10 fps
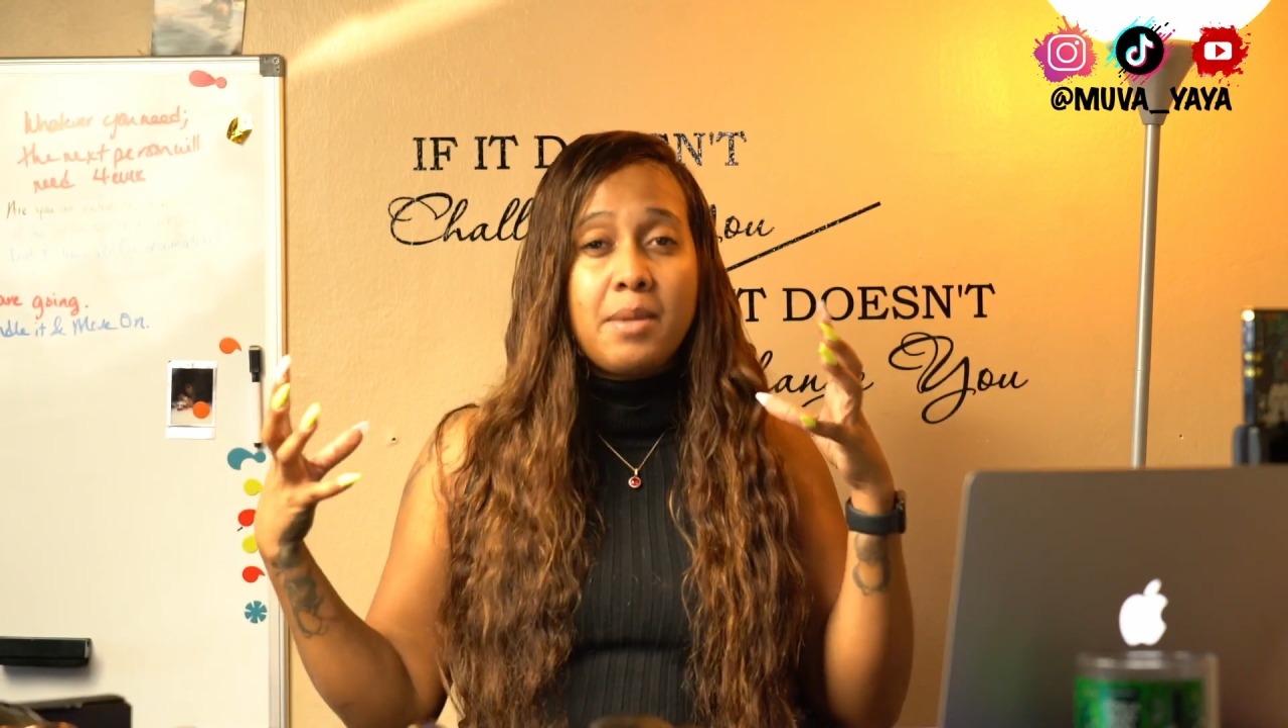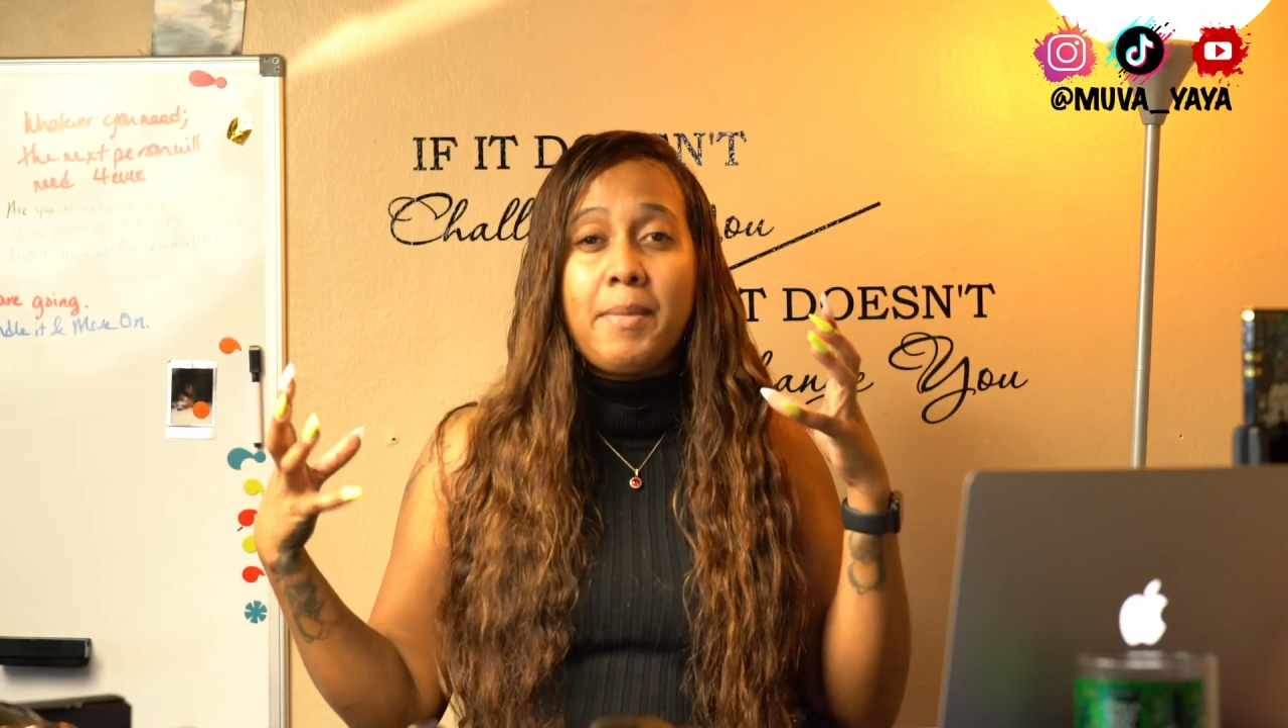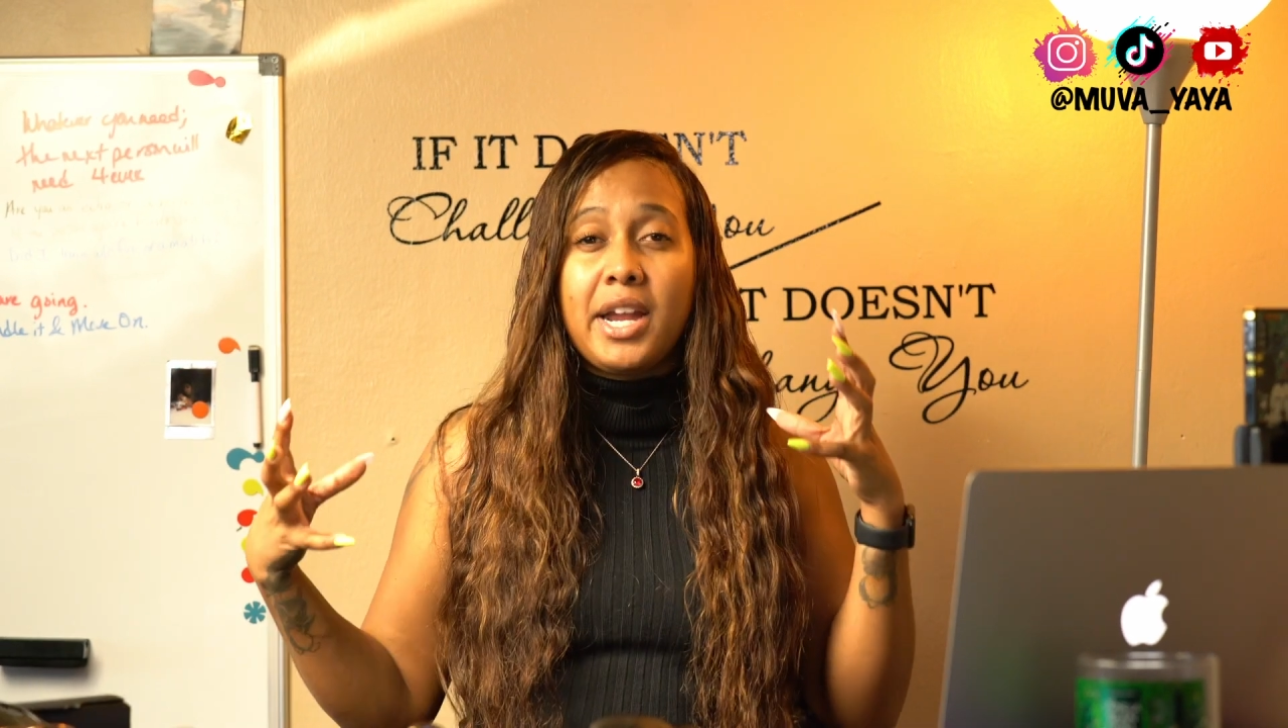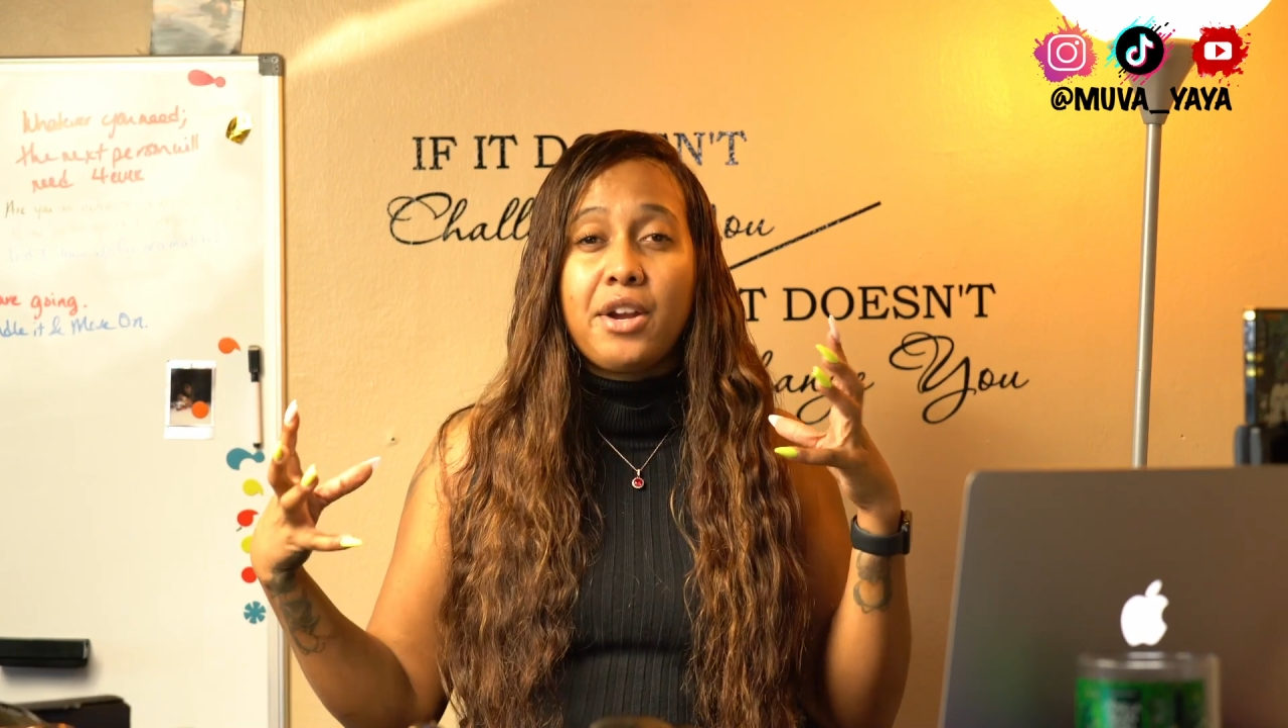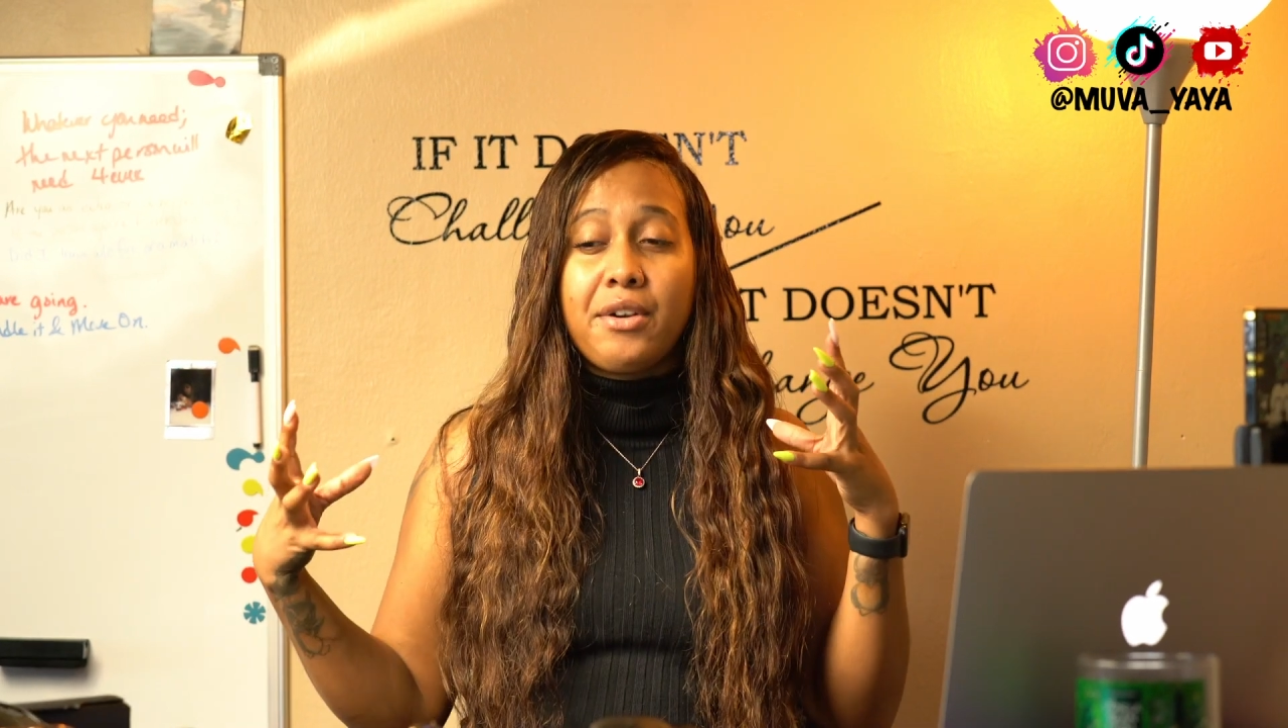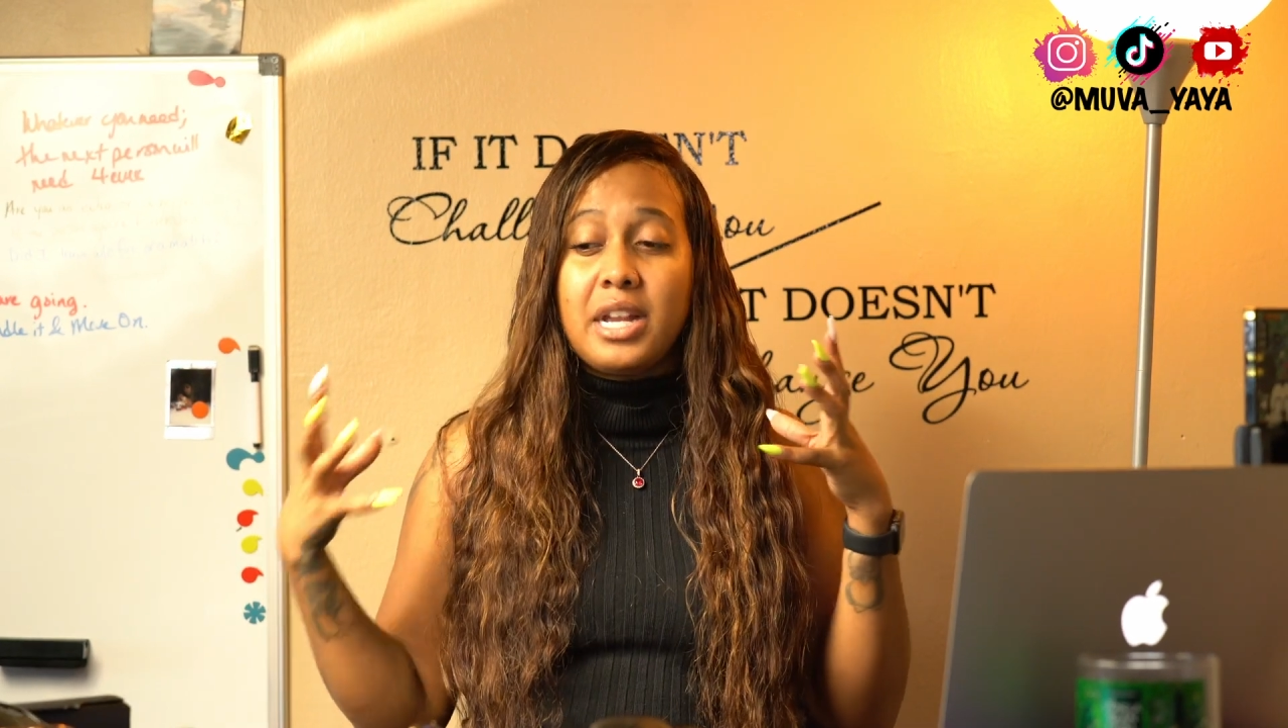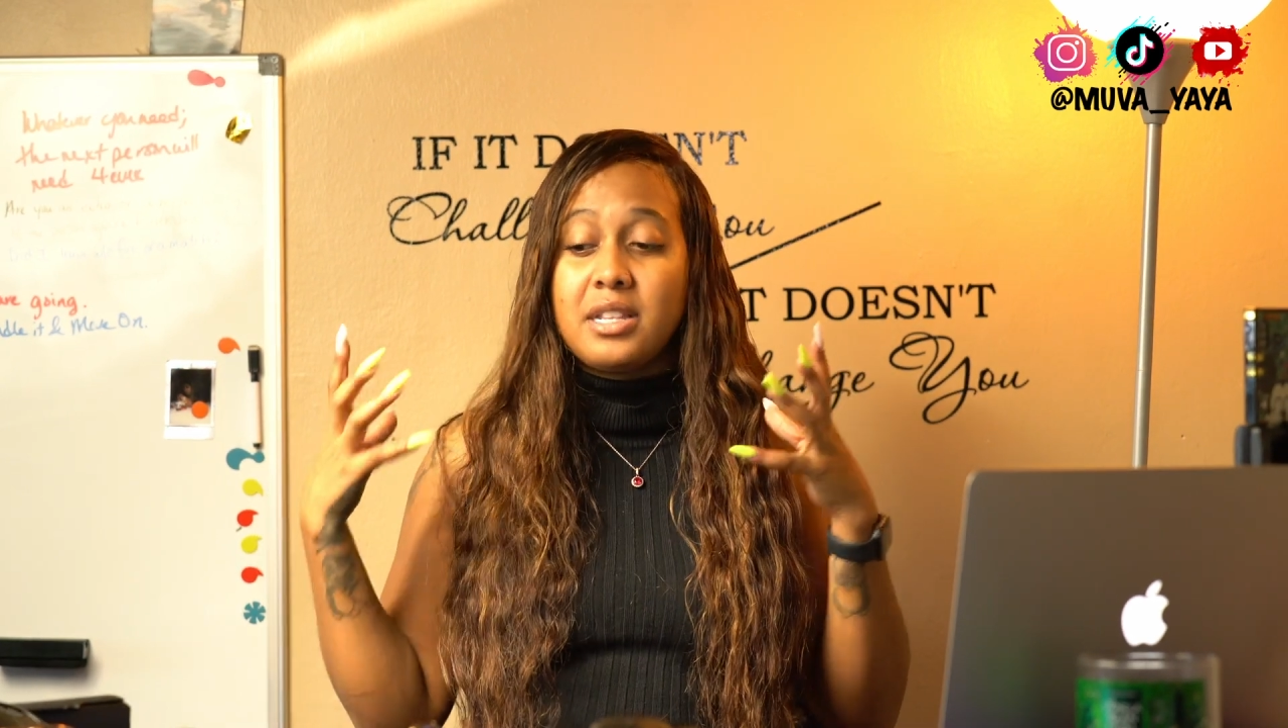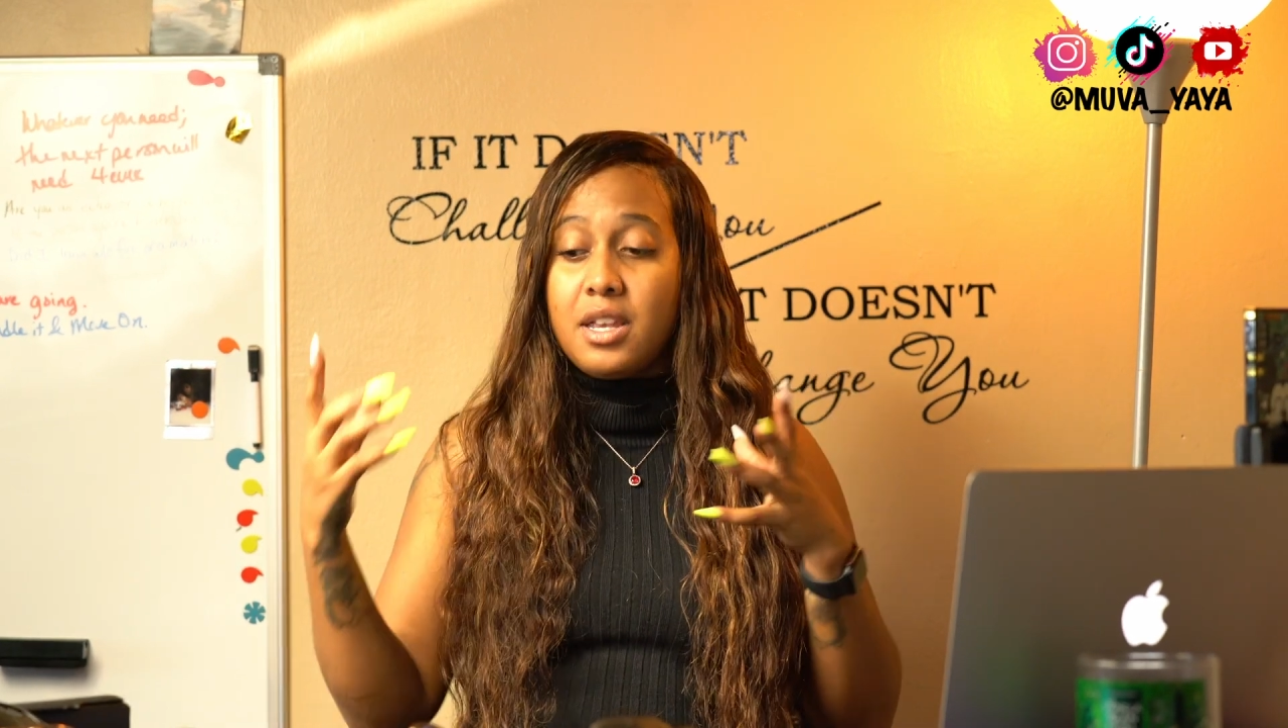migraines